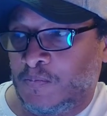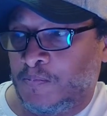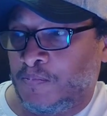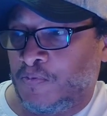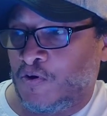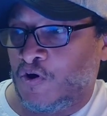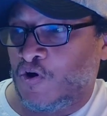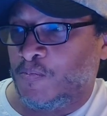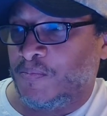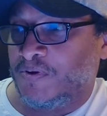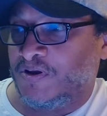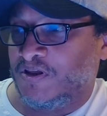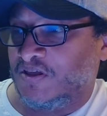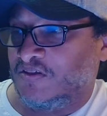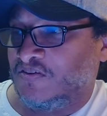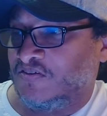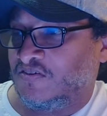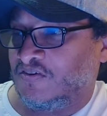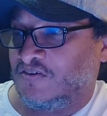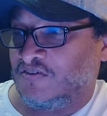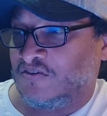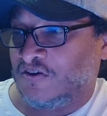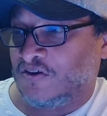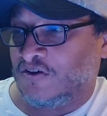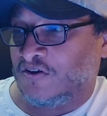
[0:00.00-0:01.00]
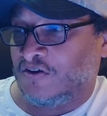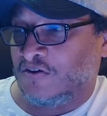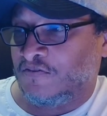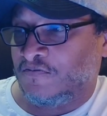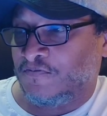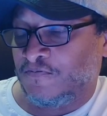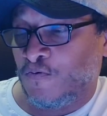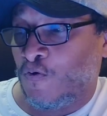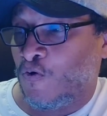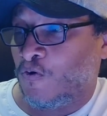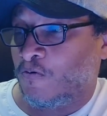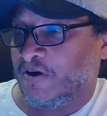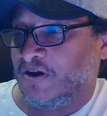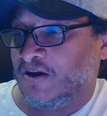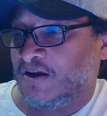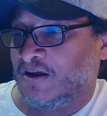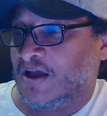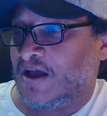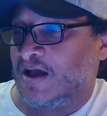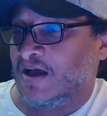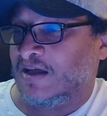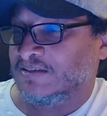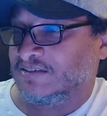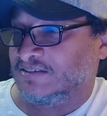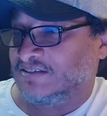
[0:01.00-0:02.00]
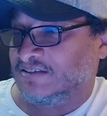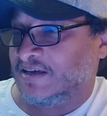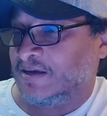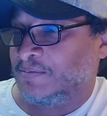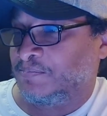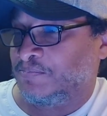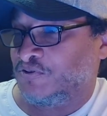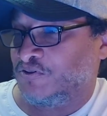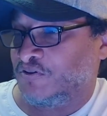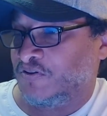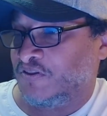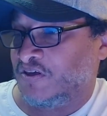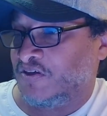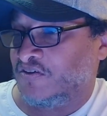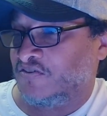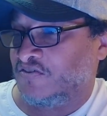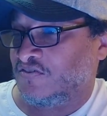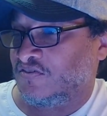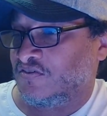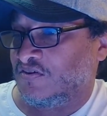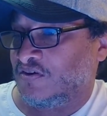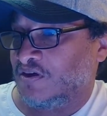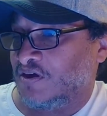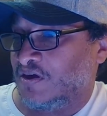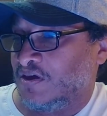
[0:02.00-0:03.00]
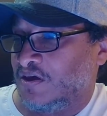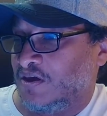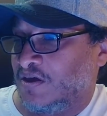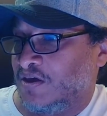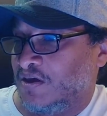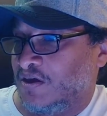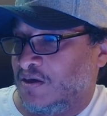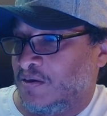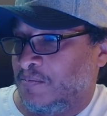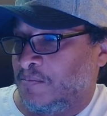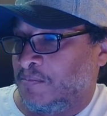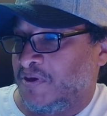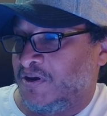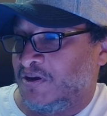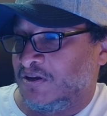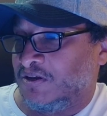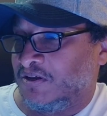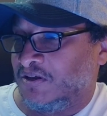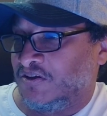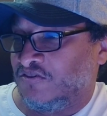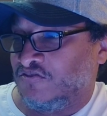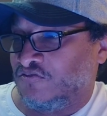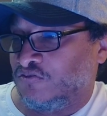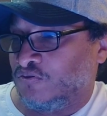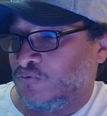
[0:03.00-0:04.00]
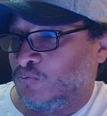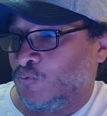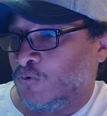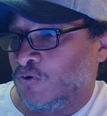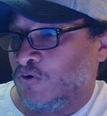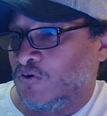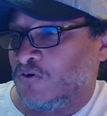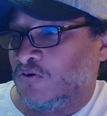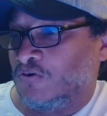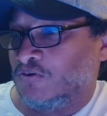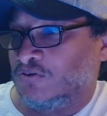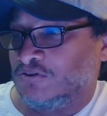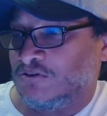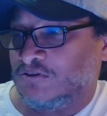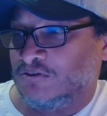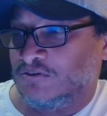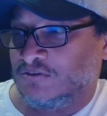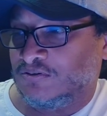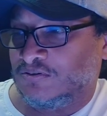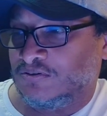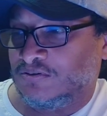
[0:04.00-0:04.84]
Permanence is a foreign concept to this Middle Eastern world.